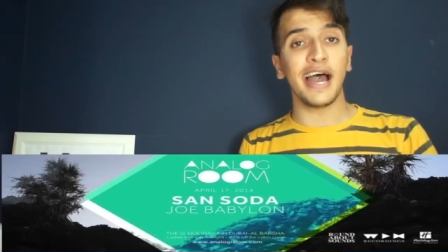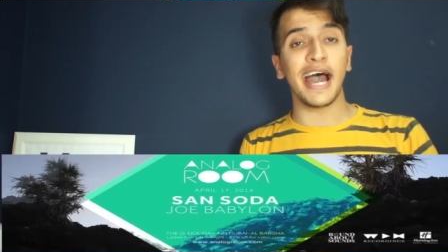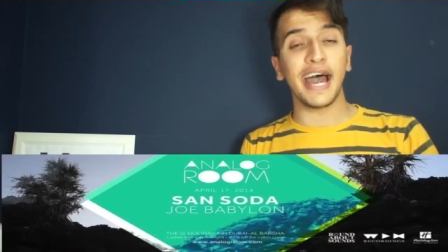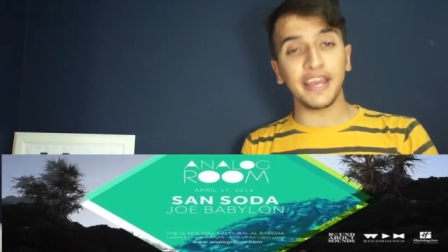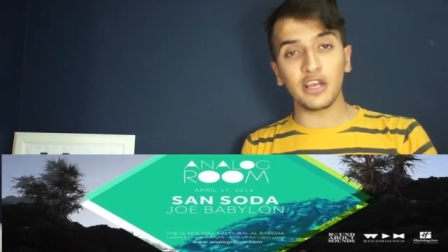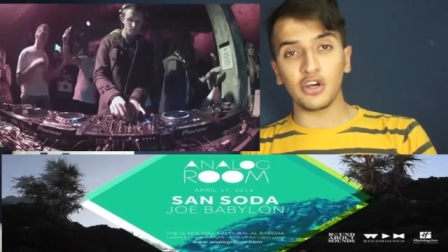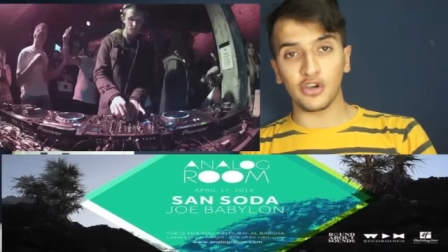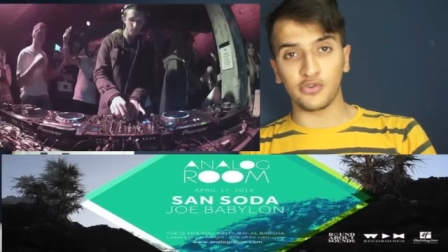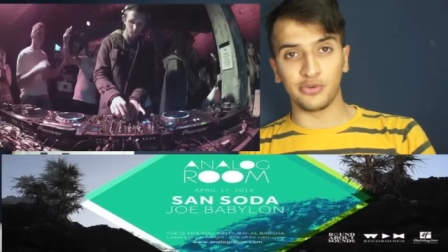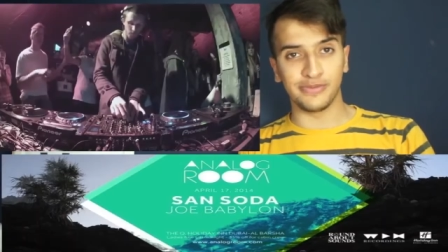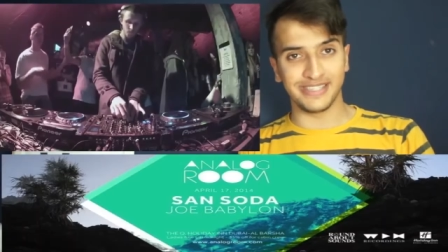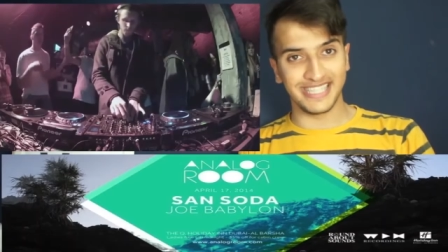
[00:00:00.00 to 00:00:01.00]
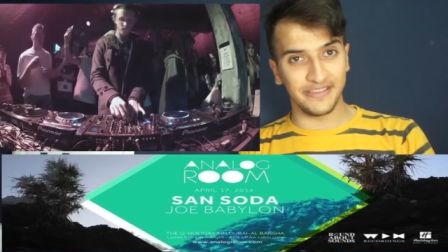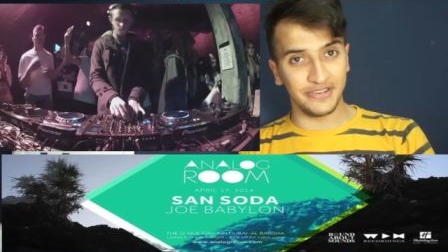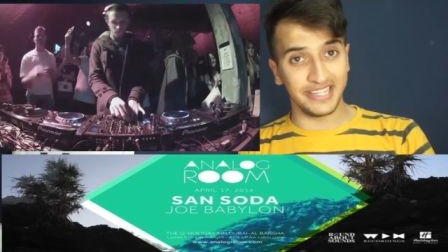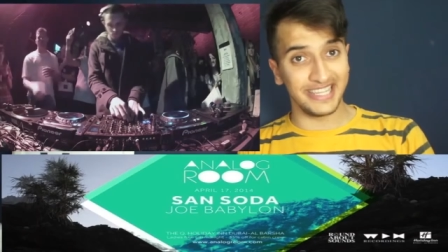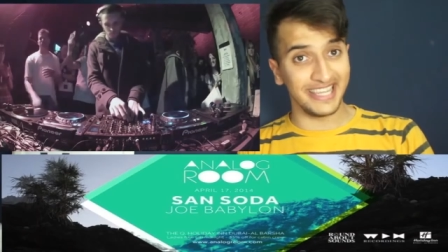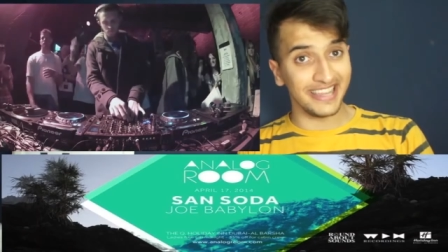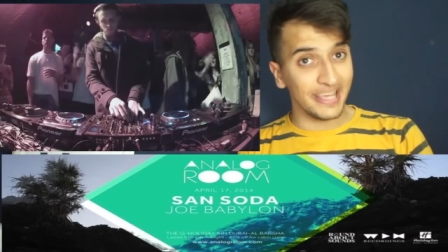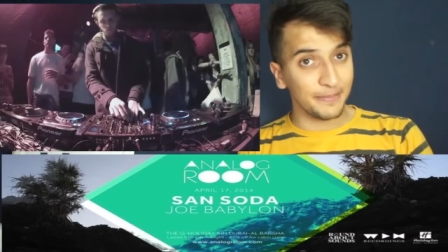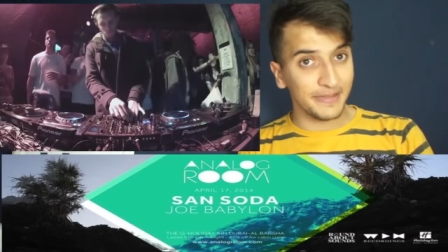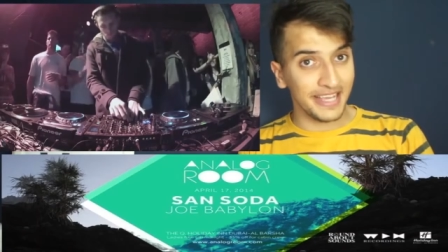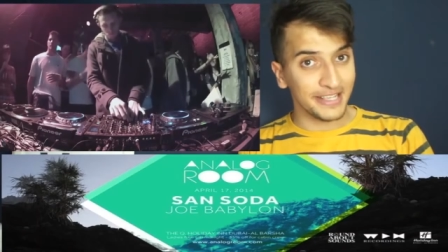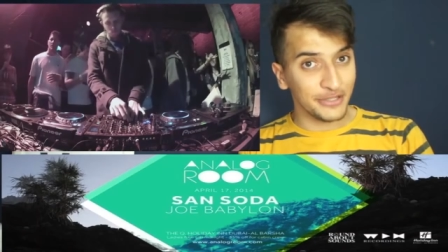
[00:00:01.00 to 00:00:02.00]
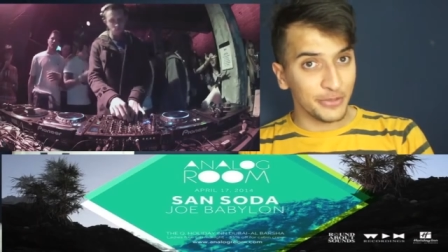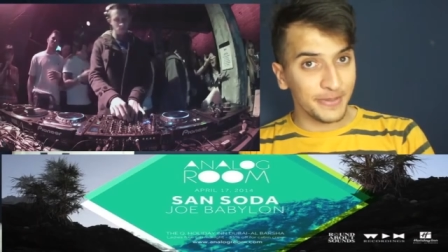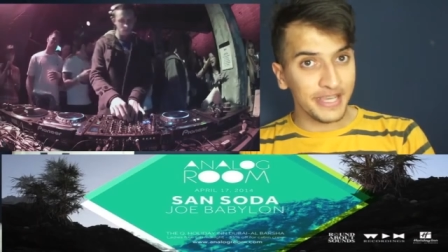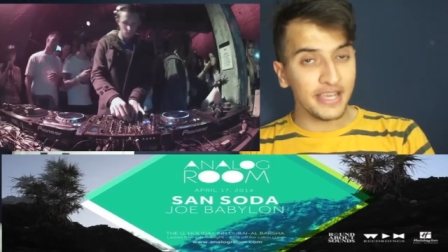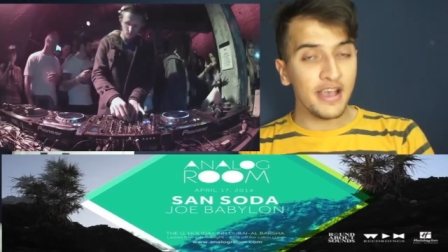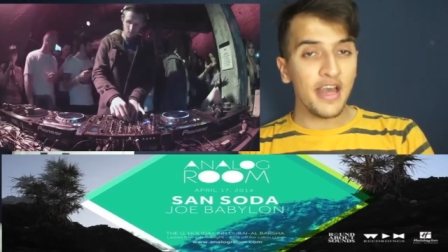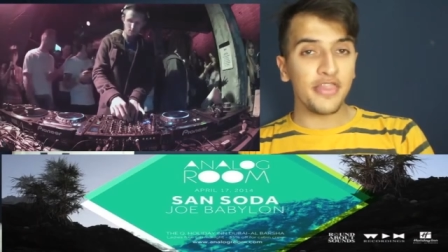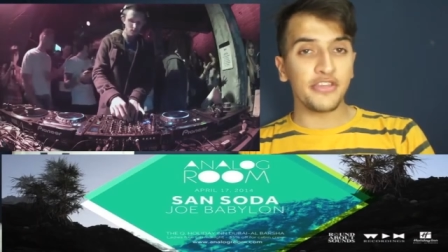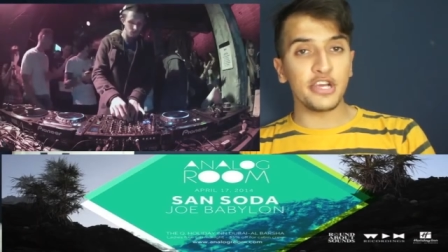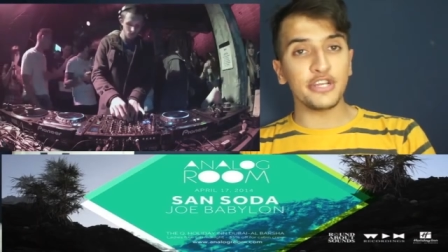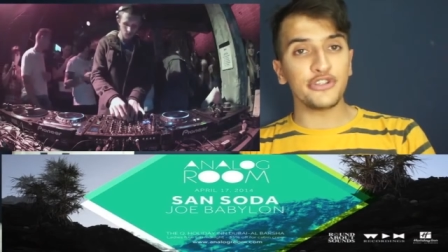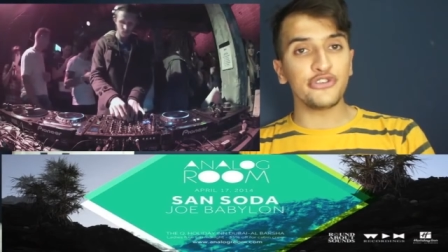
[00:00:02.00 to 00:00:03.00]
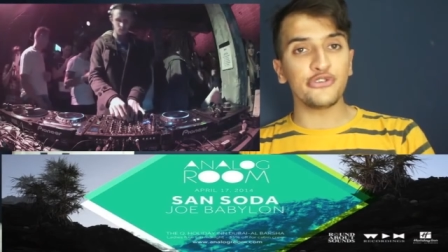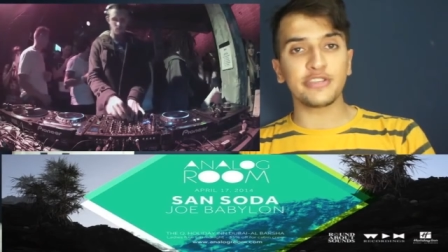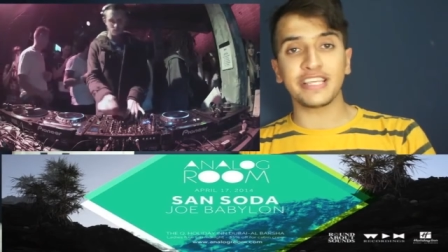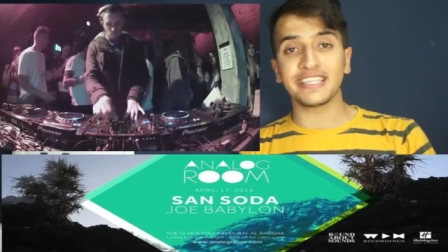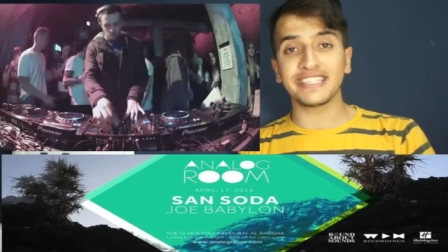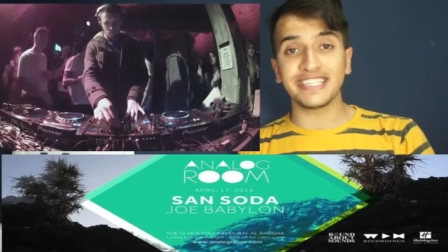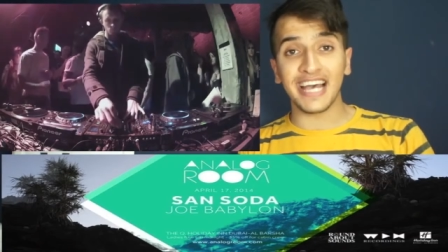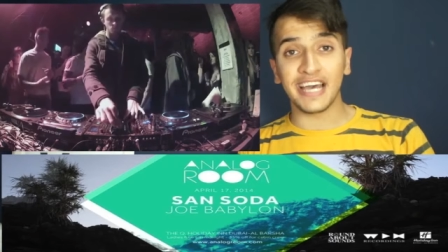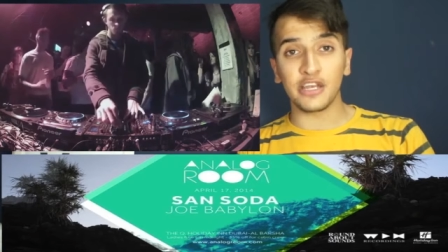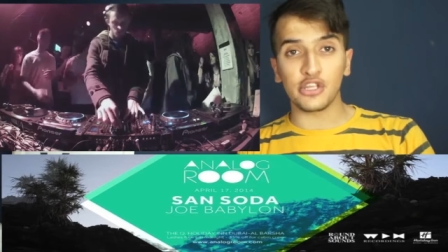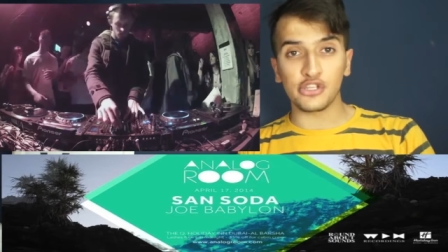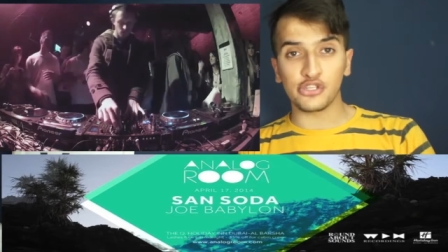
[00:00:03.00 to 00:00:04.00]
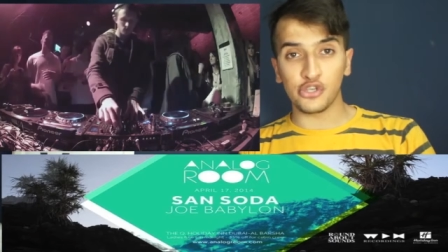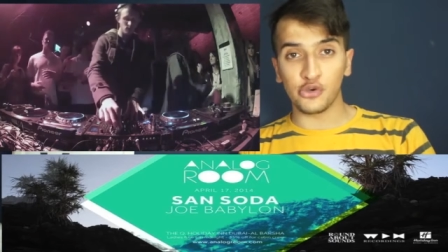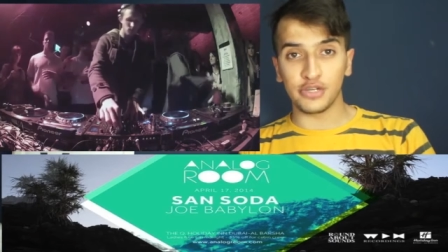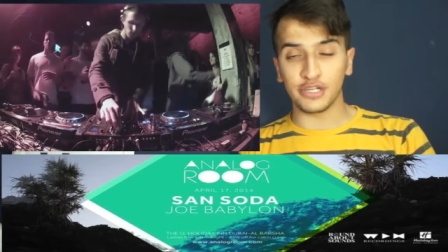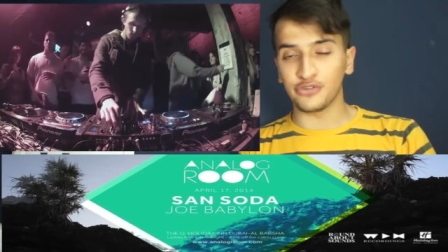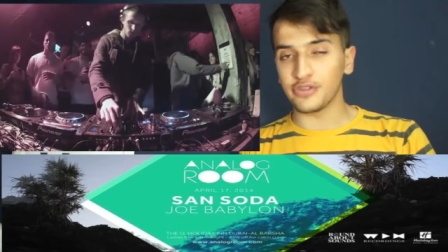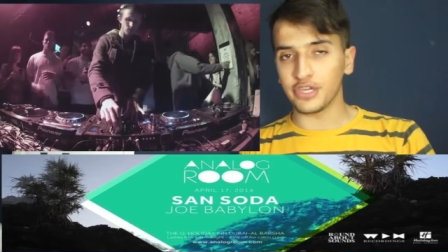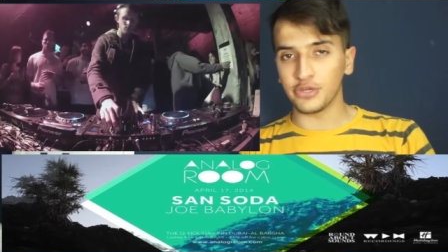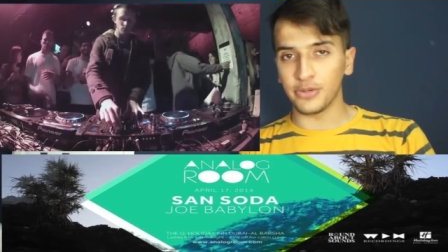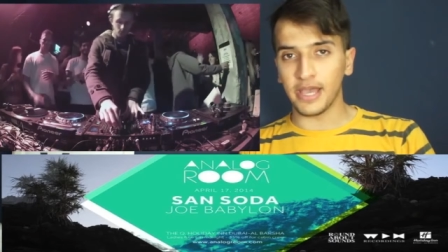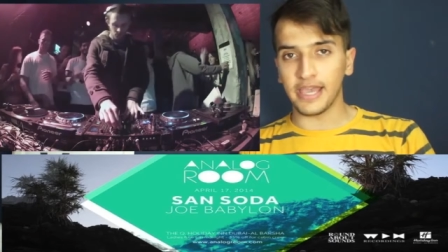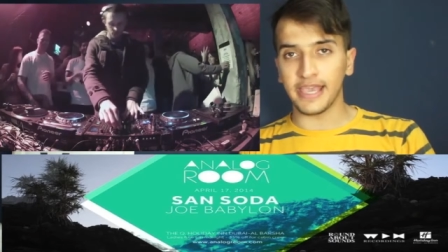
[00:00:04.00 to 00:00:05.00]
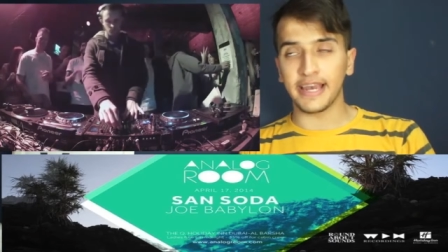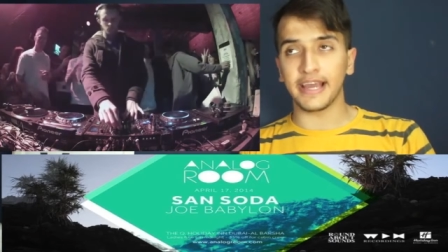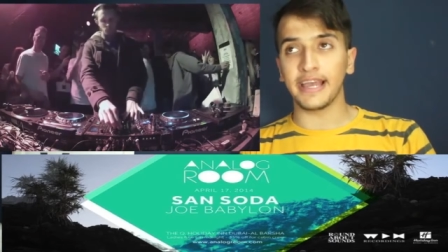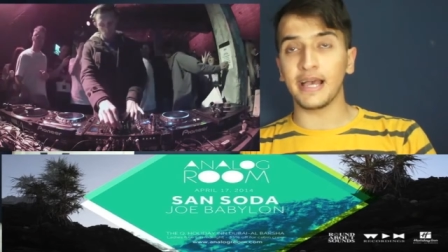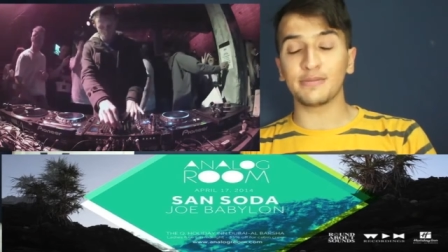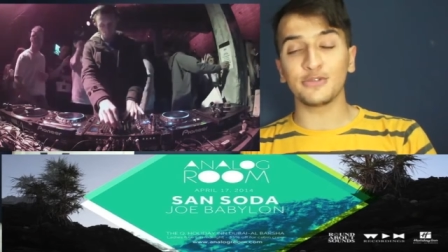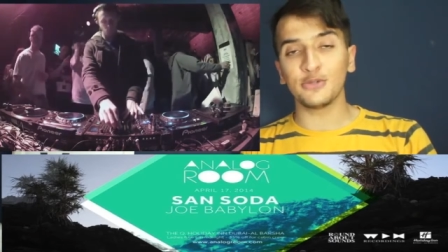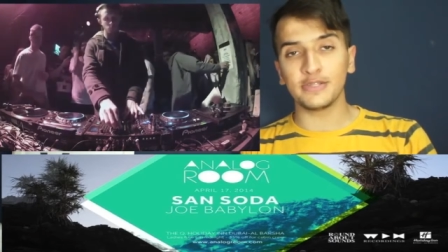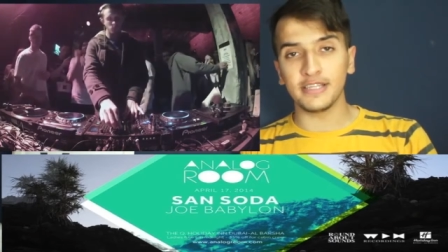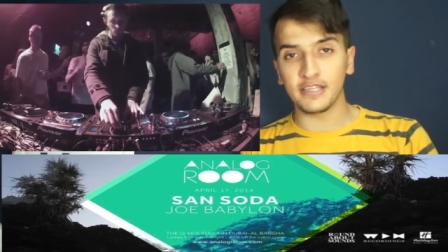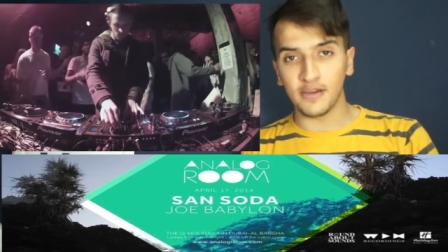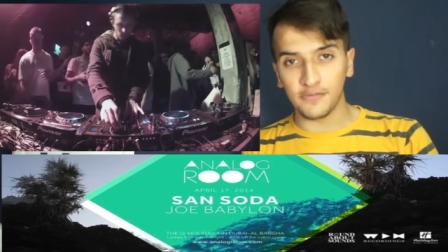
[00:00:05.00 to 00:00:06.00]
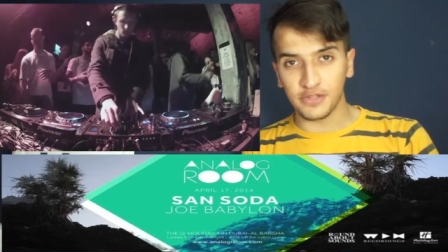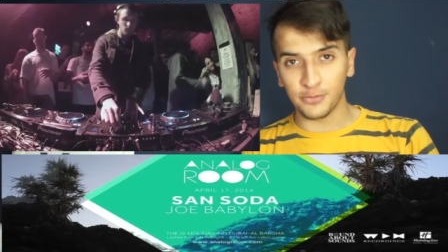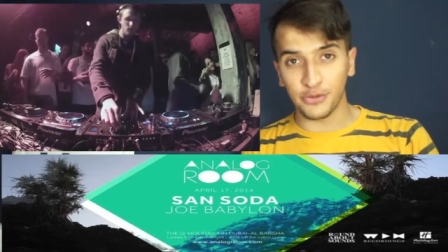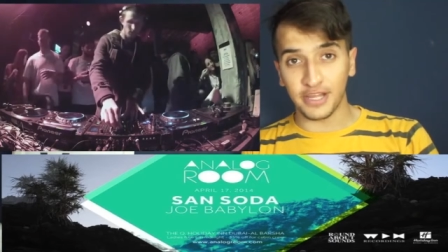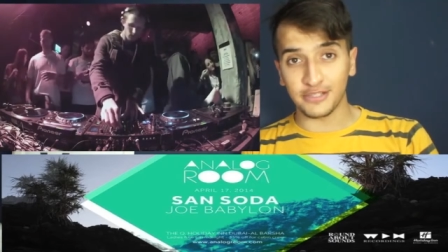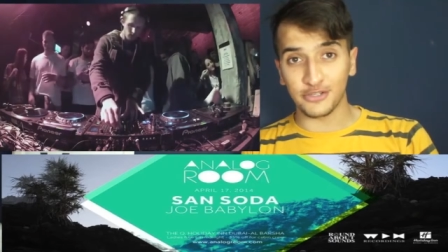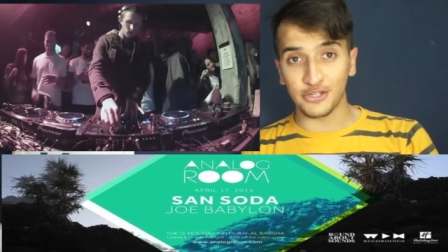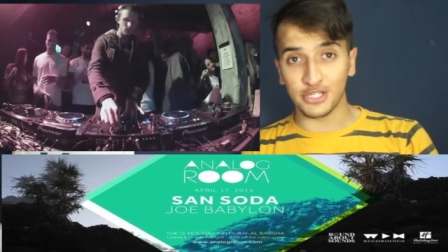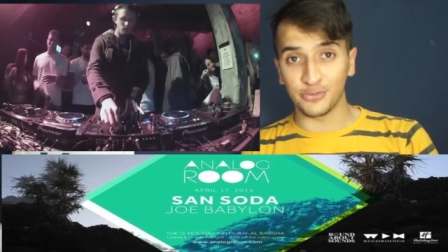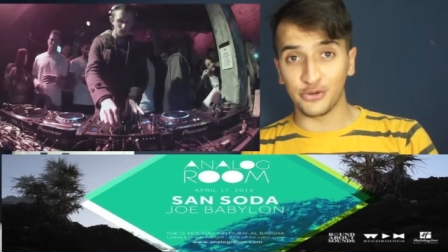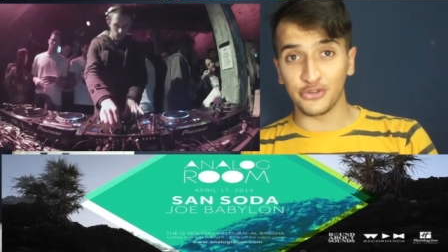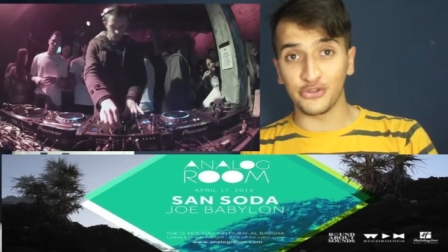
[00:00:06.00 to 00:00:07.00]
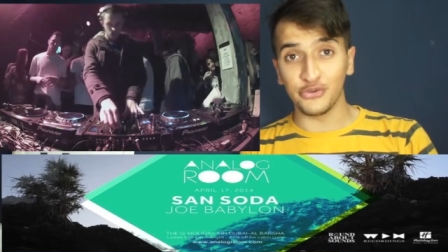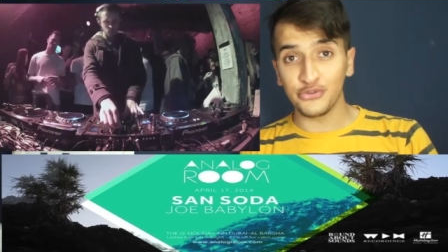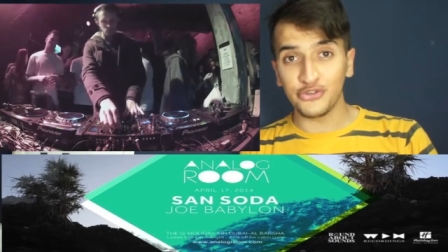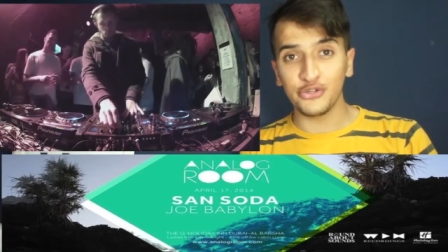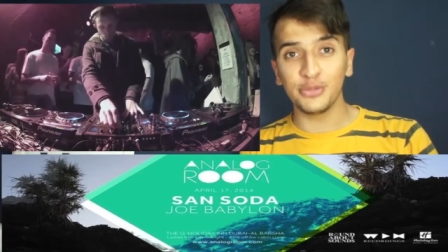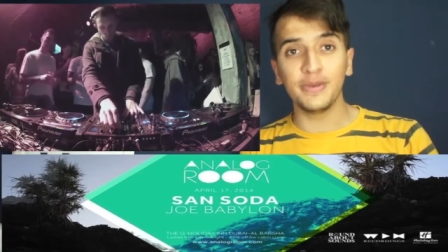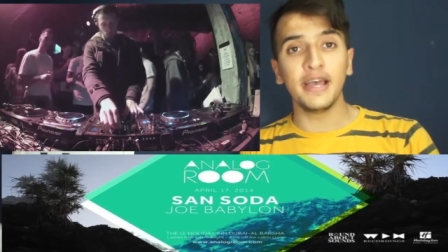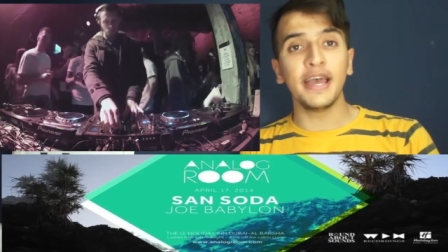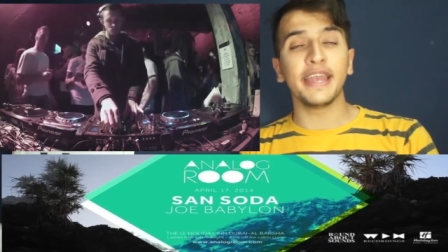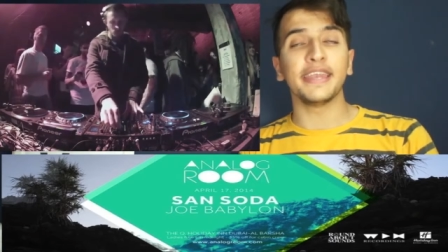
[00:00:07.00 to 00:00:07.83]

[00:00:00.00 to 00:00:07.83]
Analog Room is definitely the place to be. They're introducing San Soda to the UAE and I absolutely loved him when I searched him on YouTube.